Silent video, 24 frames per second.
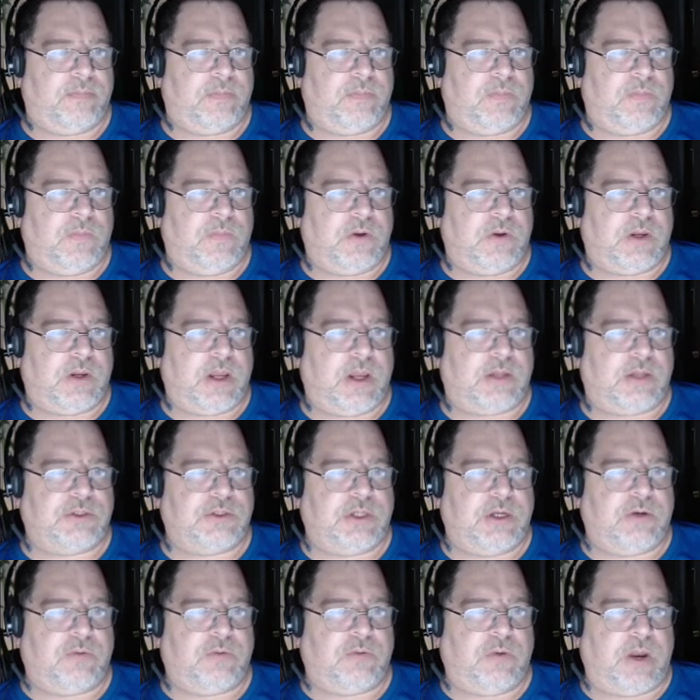You can
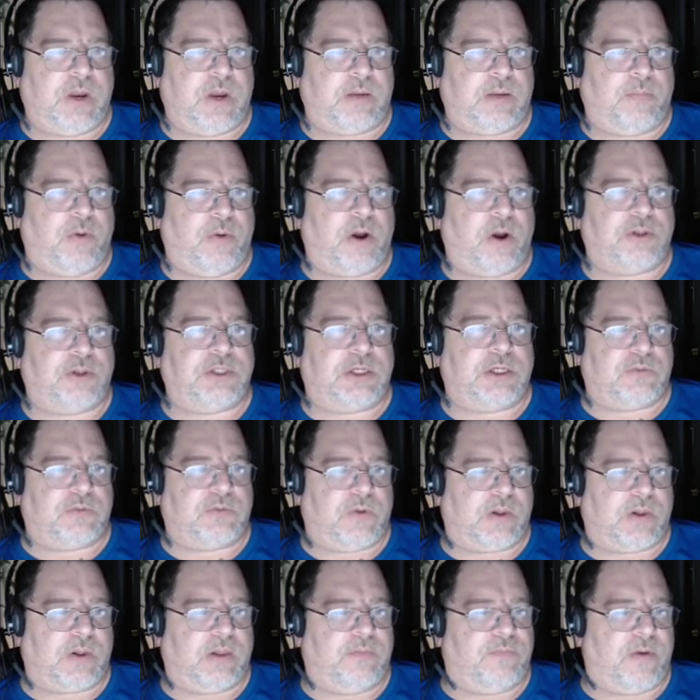actually create a project
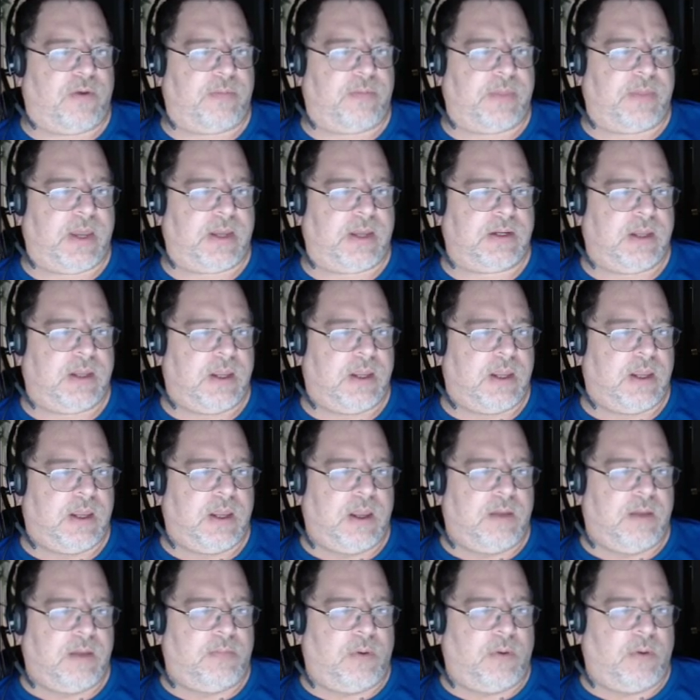directly from that.
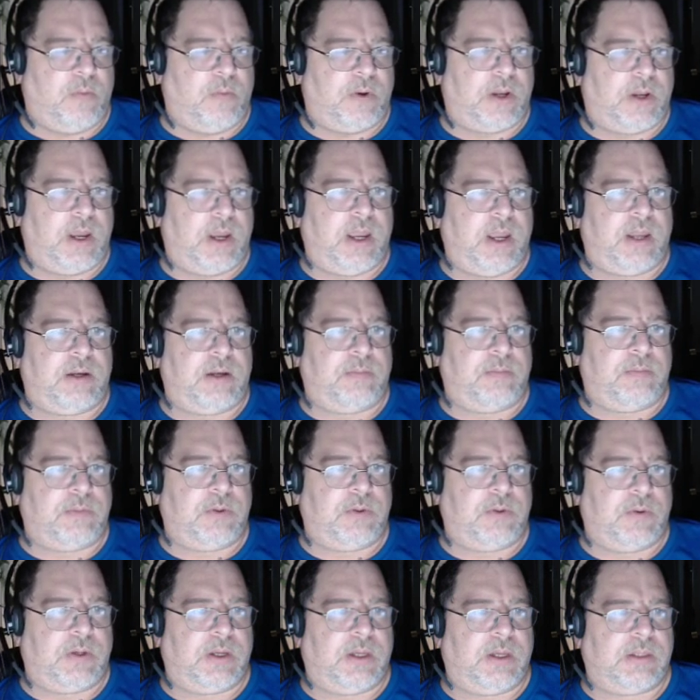But what I end up
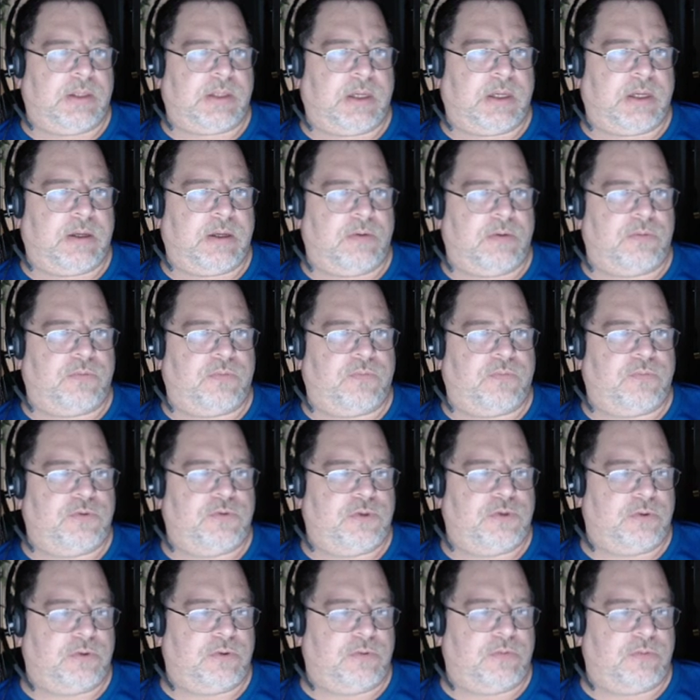doing is I go
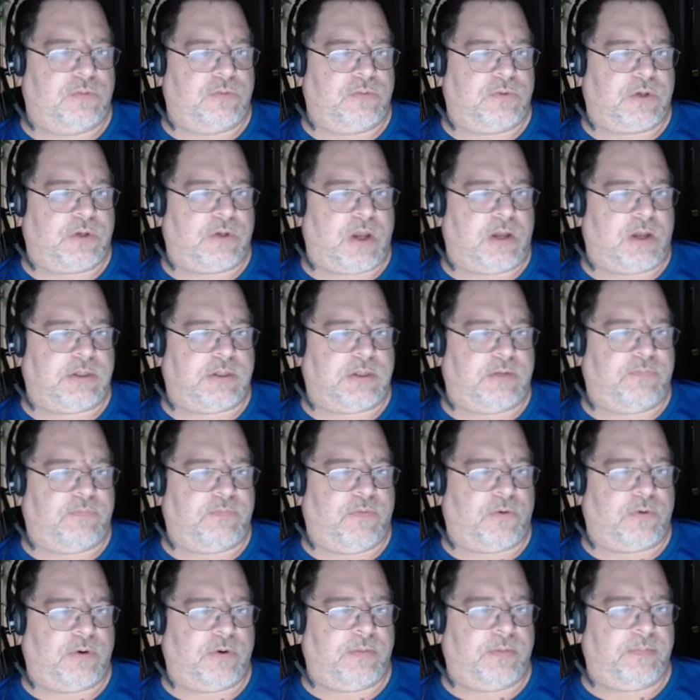to the content
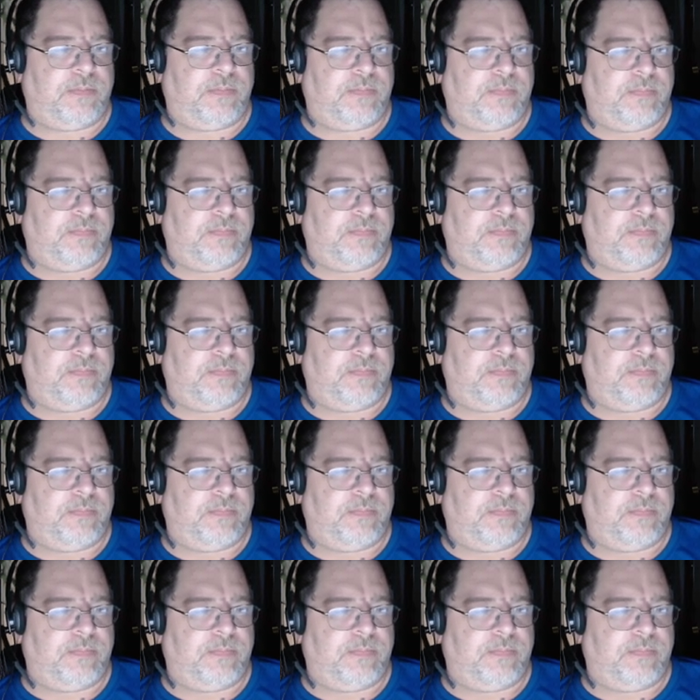folder,